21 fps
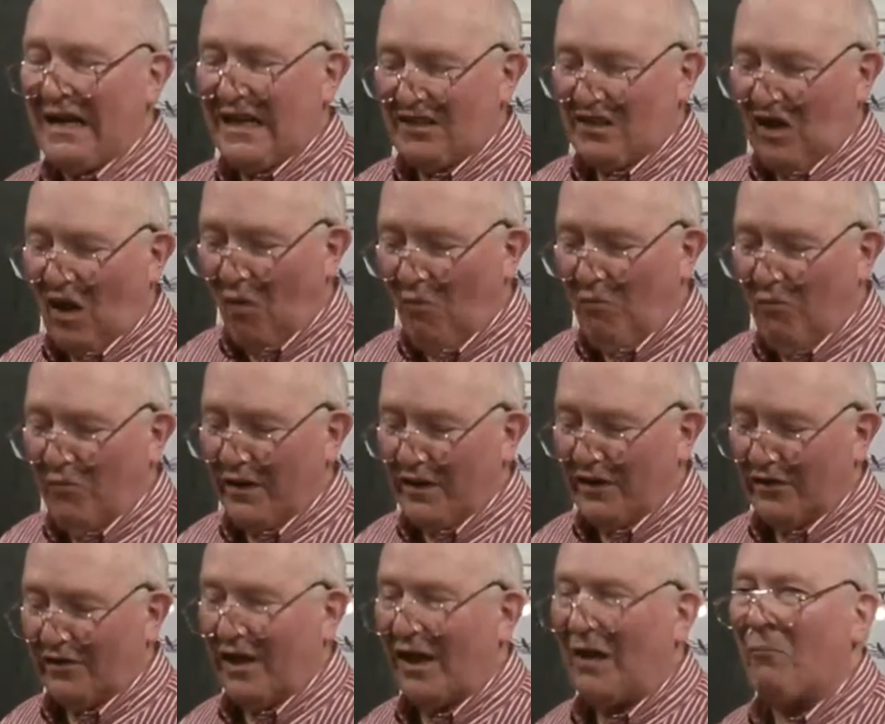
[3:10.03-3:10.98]
It's
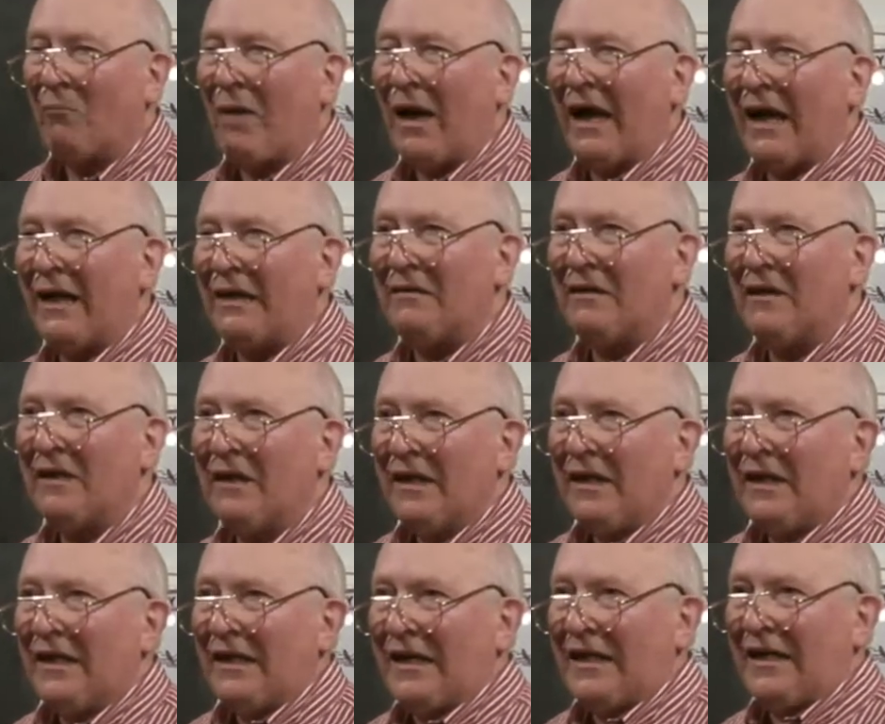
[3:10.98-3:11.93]
obviously a man.
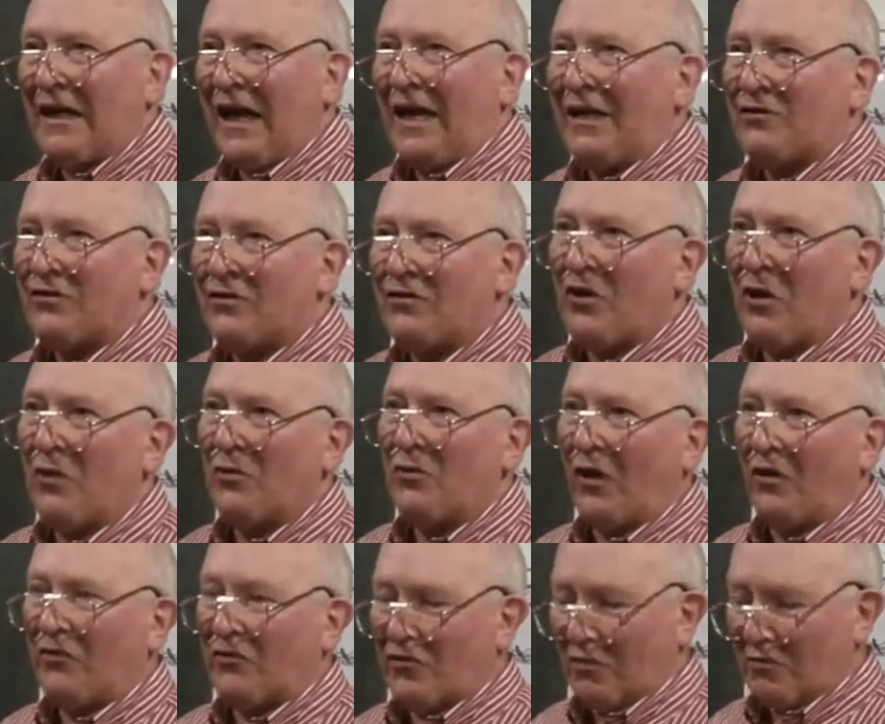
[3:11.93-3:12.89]
He has no
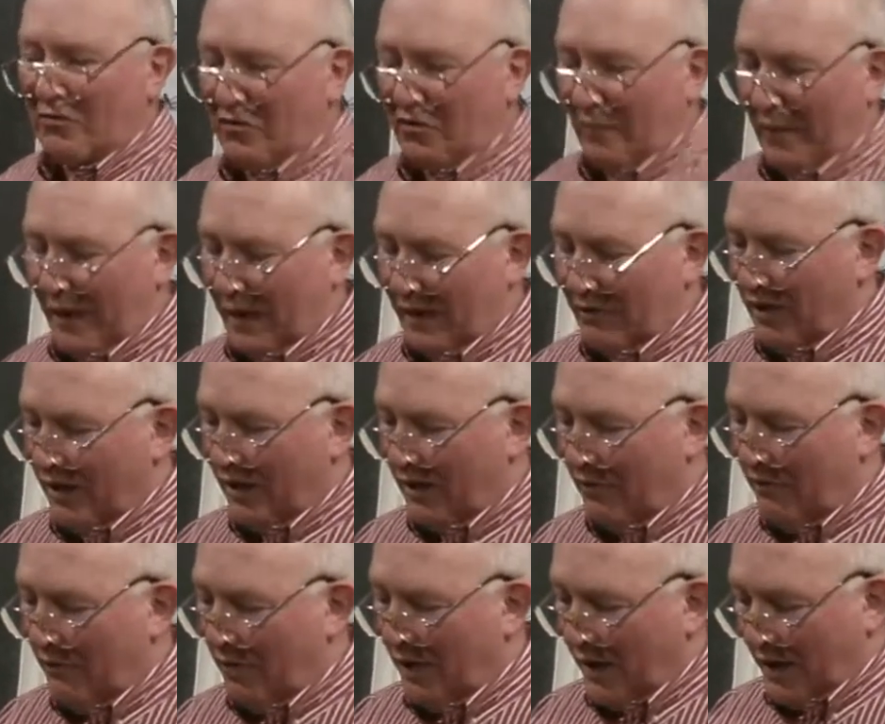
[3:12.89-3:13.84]
nonsense about
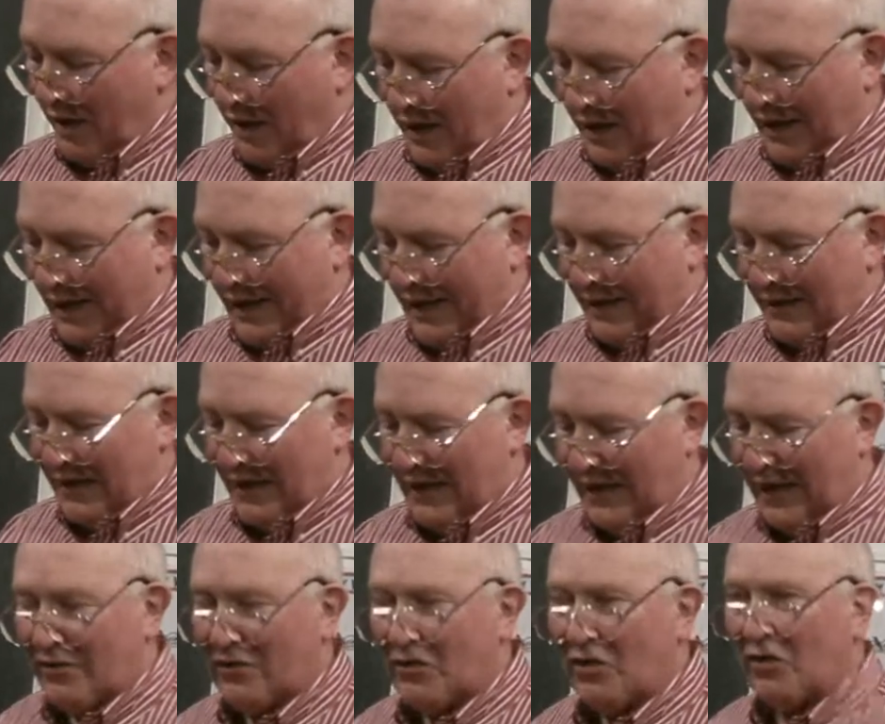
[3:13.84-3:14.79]
him, and he
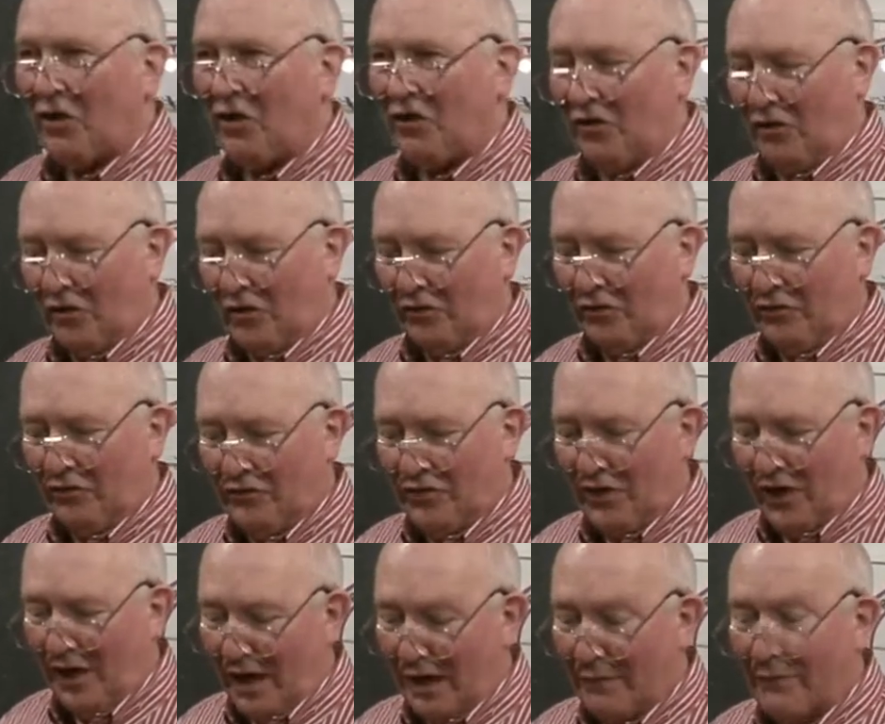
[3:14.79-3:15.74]
hasn't got a lot of
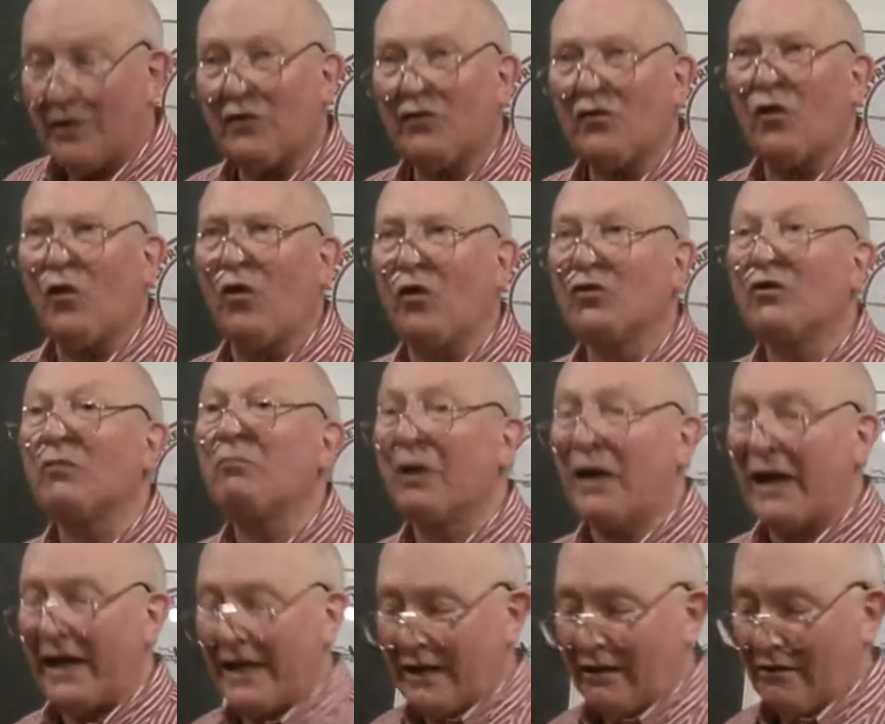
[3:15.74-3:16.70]
time. It's called
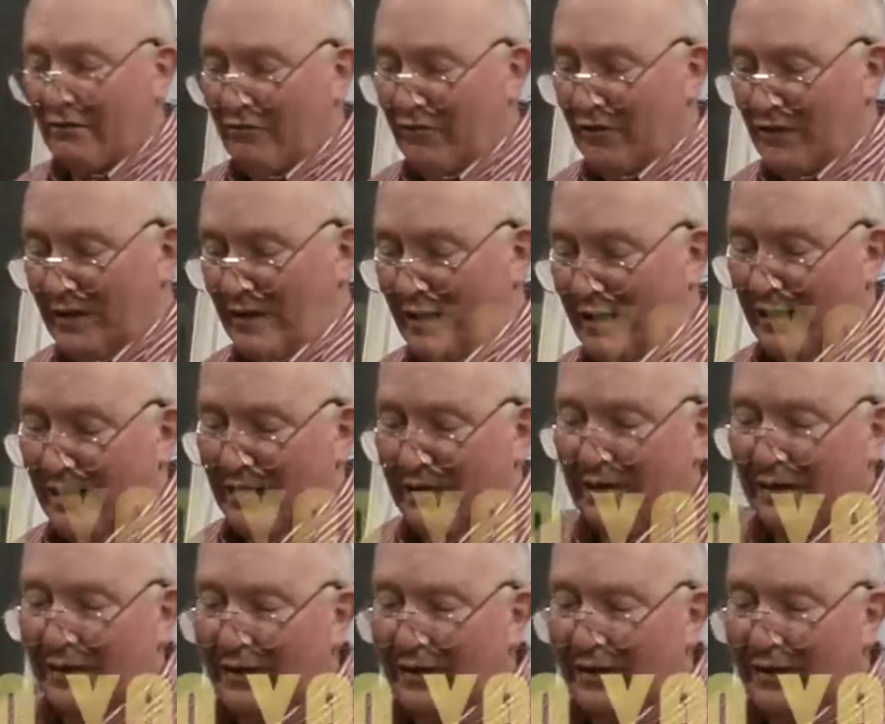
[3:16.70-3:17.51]
Plain Vanilla.